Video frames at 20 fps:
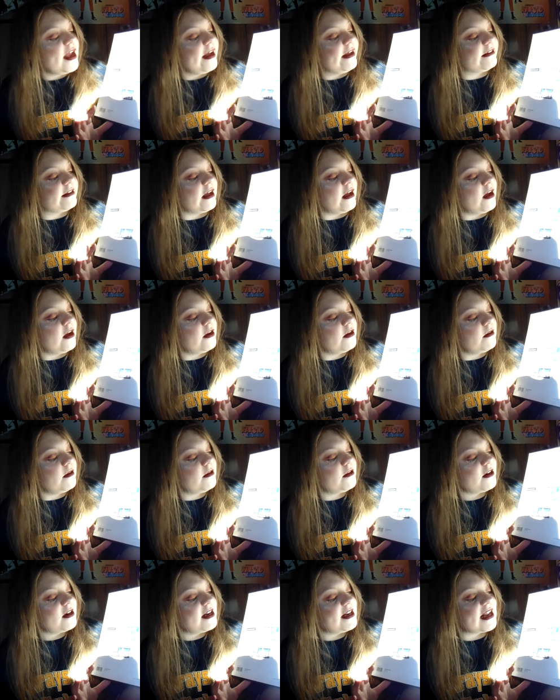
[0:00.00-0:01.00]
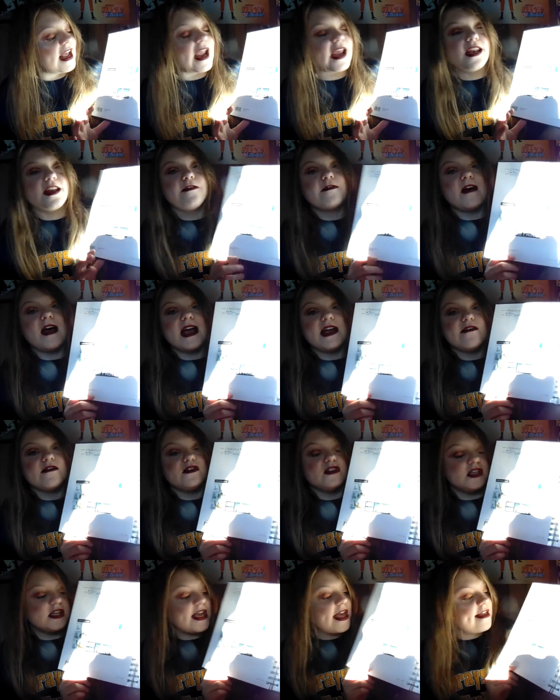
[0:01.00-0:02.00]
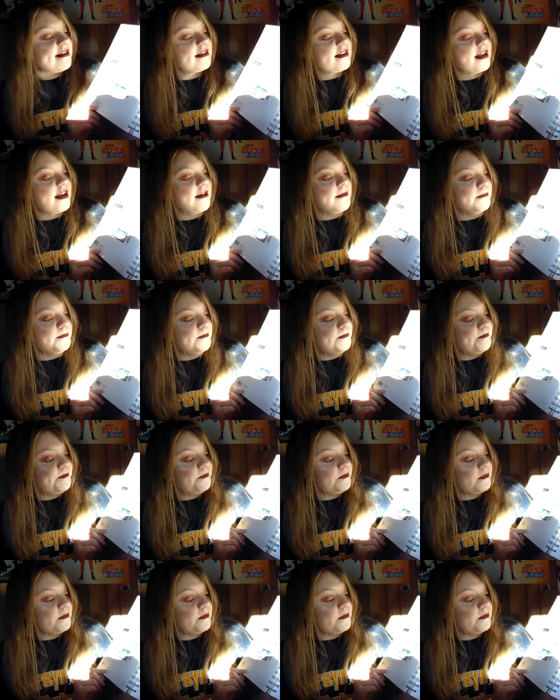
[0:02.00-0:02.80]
it's 185 GSM.